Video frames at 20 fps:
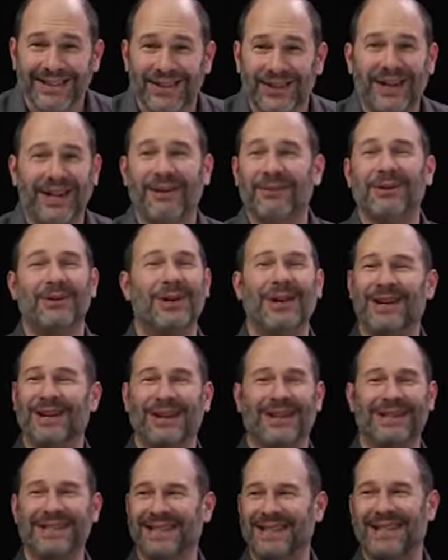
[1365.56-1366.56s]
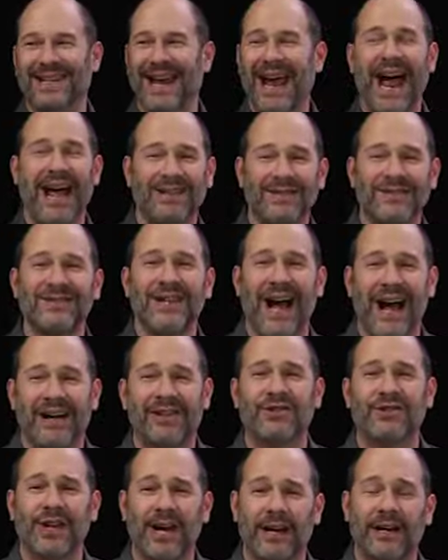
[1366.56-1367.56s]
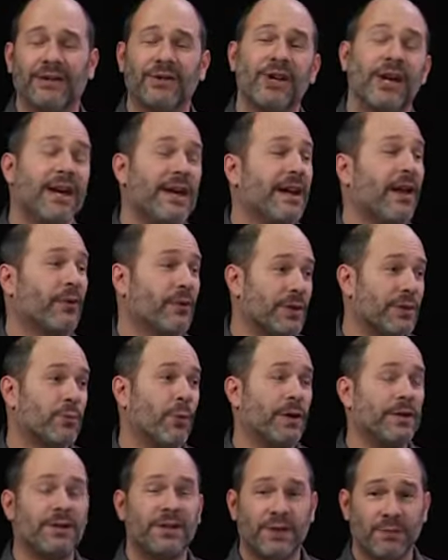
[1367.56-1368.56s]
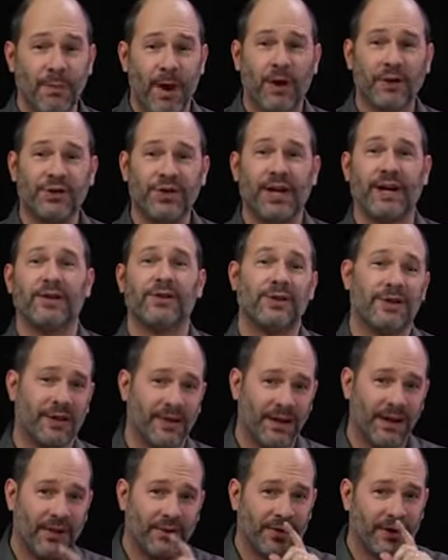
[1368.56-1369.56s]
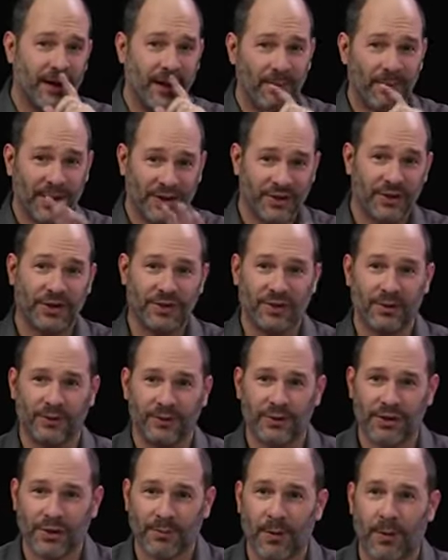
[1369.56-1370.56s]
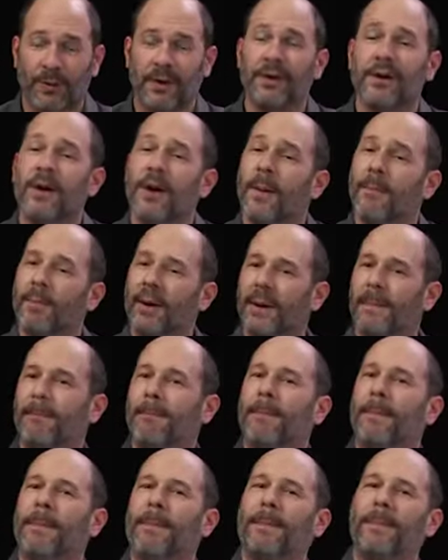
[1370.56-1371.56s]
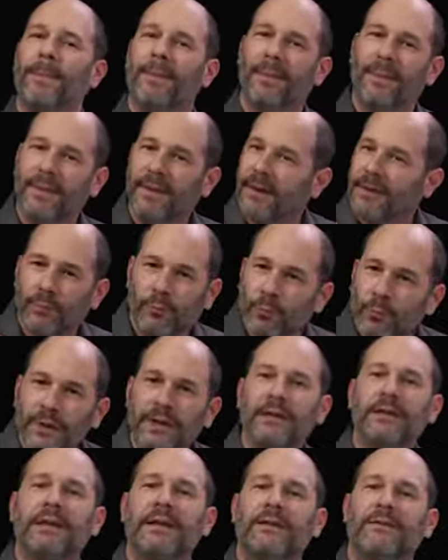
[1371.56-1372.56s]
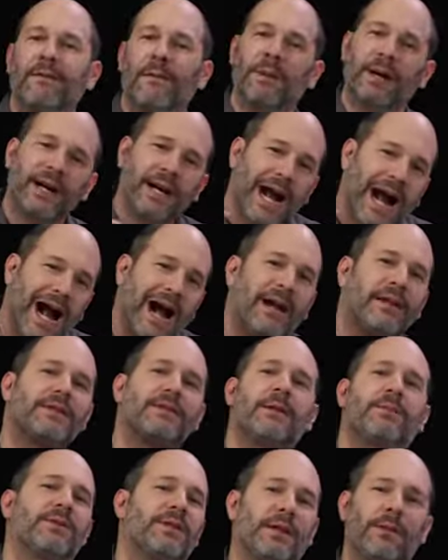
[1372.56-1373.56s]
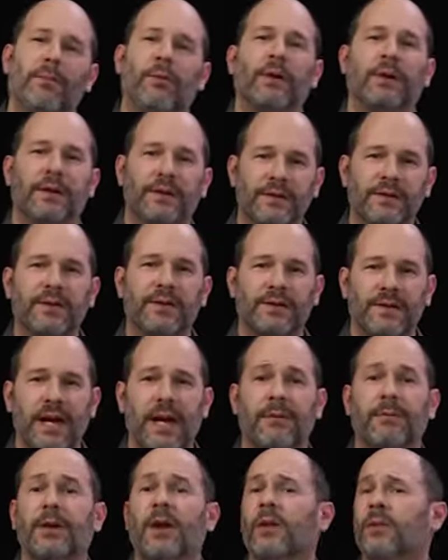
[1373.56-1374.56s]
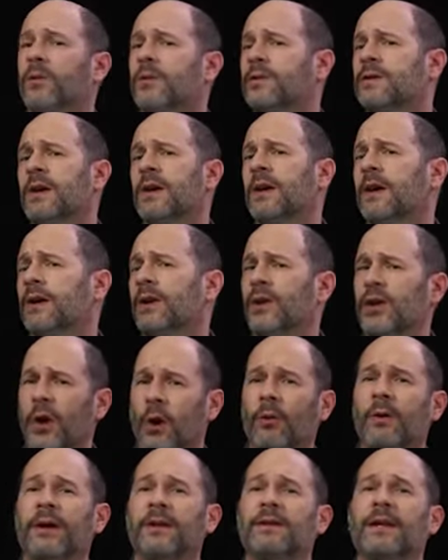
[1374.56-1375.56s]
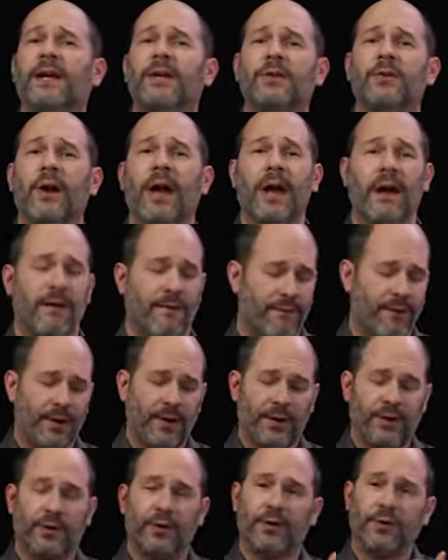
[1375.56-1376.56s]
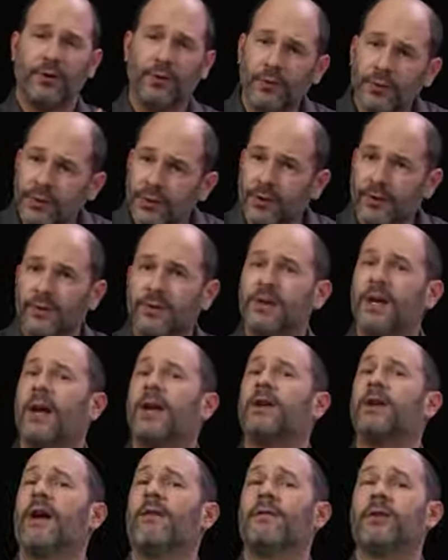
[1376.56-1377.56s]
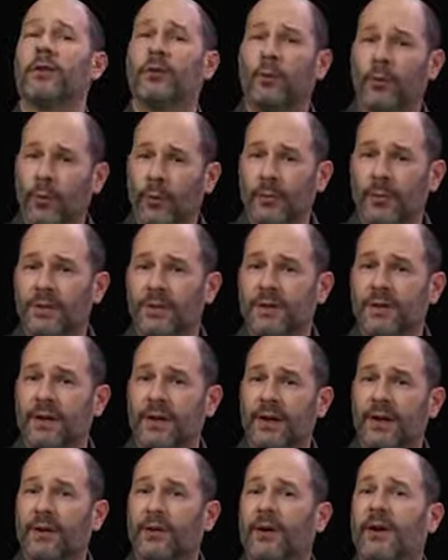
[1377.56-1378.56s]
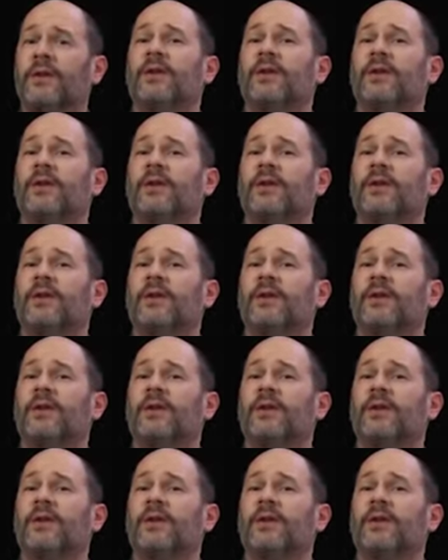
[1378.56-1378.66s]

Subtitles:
Okay, I mean, it has not changed. Now, there is one small change, and I'll mention it to you in just a moment, but it really, from a concept standpoint, it's the same. In other words, knowing that you have your users and you have your groups, right?